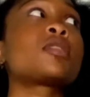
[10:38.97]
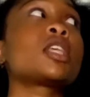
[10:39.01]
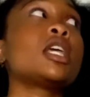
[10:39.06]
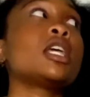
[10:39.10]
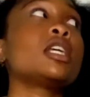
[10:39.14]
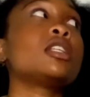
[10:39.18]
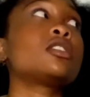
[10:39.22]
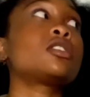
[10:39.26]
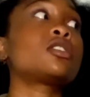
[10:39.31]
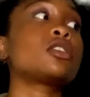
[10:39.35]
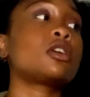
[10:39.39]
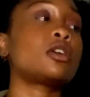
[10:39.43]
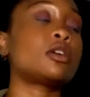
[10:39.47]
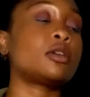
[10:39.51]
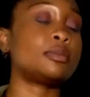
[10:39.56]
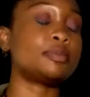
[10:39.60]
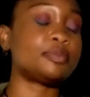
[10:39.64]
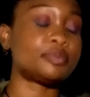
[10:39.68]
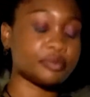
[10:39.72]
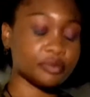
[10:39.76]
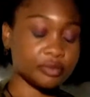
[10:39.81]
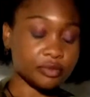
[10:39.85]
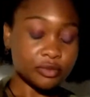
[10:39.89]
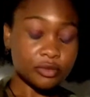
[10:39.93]
And so
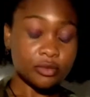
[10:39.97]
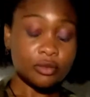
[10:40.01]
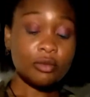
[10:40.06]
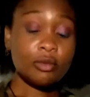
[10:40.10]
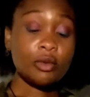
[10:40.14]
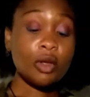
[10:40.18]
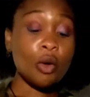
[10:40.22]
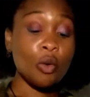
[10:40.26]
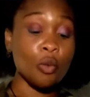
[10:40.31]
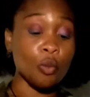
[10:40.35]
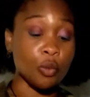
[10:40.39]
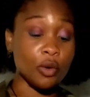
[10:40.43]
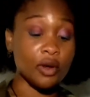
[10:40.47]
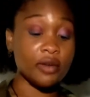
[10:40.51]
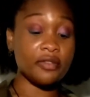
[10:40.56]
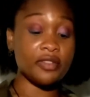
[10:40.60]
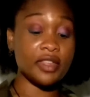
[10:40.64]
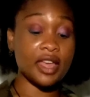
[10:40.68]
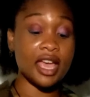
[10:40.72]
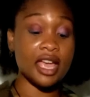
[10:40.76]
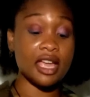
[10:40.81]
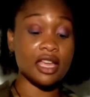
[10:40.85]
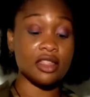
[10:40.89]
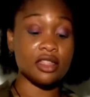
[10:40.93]
with
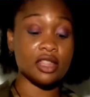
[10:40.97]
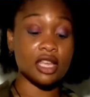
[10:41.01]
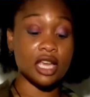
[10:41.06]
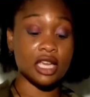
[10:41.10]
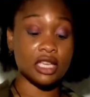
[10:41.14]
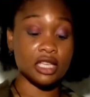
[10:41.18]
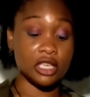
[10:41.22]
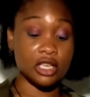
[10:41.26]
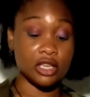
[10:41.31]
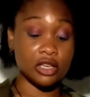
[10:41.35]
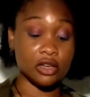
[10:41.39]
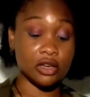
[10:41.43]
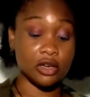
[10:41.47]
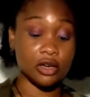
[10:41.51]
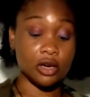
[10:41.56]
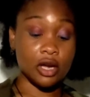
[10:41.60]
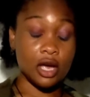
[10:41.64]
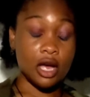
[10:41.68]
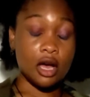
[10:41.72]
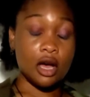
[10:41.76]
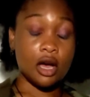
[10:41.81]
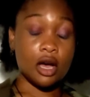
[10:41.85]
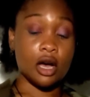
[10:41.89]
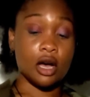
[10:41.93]
that in that year,
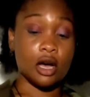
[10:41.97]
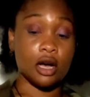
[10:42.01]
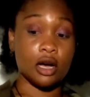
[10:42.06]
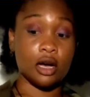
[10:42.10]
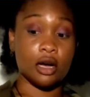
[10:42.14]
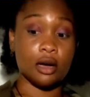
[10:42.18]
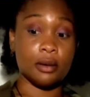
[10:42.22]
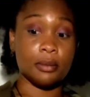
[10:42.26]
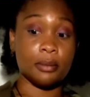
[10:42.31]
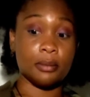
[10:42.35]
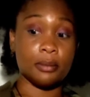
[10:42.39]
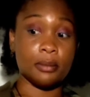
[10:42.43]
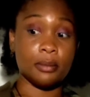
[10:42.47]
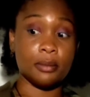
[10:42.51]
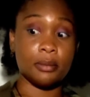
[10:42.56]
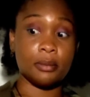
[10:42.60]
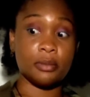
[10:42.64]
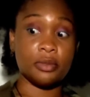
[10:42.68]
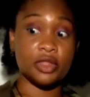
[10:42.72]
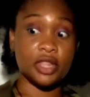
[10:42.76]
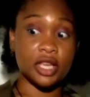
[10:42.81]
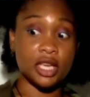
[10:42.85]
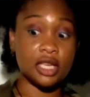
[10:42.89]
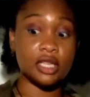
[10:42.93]

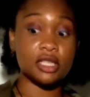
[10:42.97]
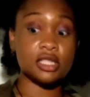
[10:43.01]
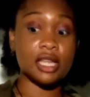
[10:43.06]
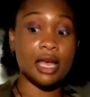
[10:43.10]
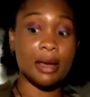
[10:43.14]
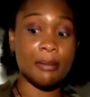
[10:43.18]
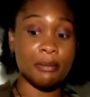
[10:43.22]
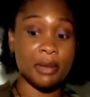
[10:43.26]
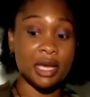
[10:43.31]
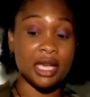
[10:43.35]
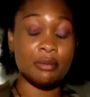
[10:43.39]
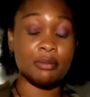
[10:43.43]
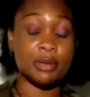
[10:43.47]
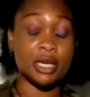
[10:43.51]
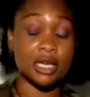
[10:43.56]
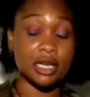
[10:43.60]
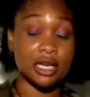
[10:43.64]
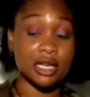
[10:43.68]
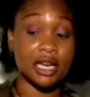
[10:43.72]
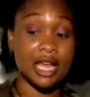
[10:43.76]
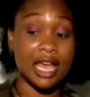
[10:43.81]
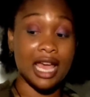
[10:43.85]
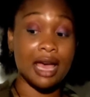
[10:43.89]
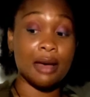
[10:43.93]
things that made me
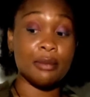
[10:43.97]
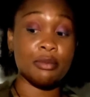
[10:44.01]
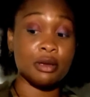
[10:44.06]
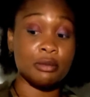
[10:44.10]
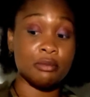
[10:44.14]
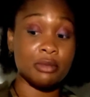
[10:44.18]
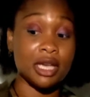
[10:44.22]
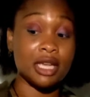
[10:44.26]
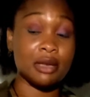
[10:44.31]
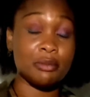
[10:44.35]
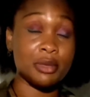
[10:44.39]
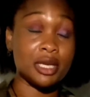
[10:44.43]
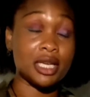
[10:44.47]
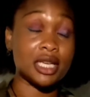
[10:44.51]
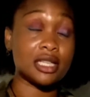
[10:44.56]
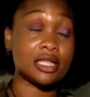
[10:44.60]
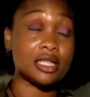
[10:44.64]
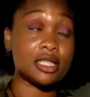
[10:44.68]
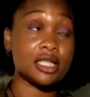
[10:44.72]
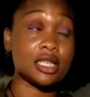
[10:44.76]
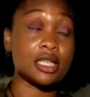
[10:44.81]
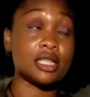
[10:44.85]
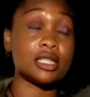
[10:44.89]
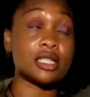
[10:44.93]
unhappy made me
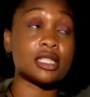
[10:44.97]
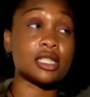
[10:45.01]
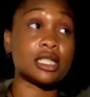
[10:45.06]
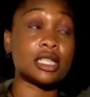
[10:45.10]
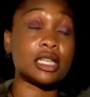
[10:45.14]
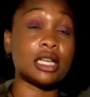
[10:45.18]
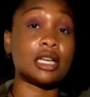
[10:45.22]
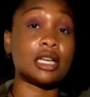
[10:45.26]
intensely